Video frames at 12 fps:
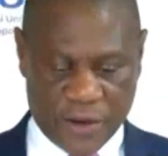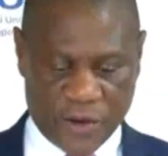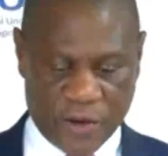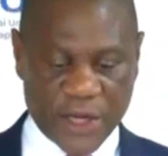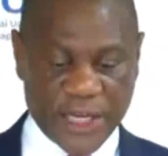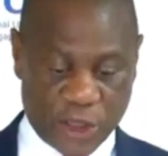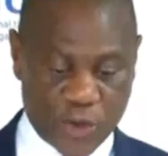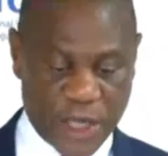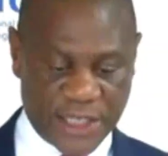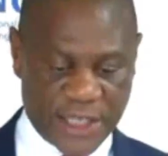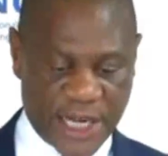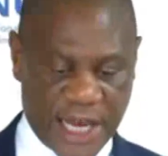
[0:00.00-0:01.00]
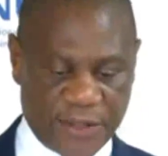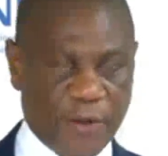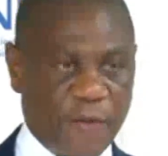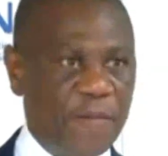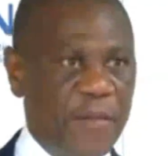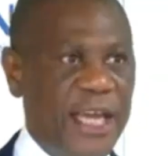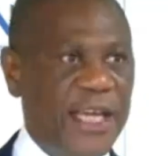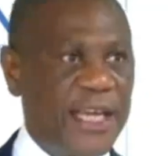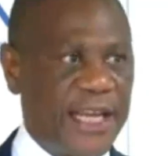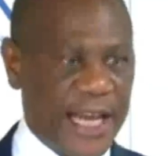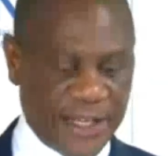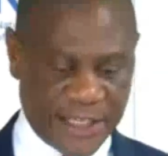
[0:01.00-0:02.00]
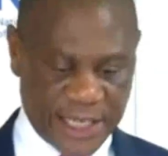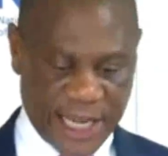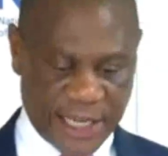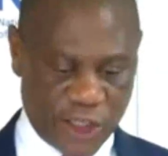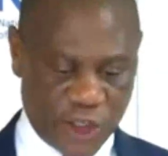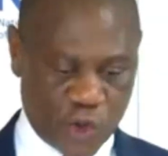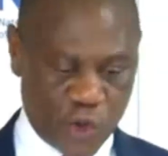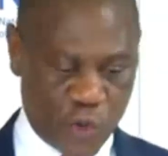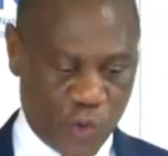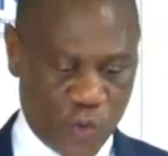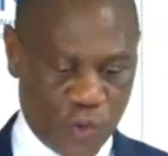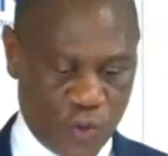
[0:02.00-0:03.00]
on the 29th of May in 1992,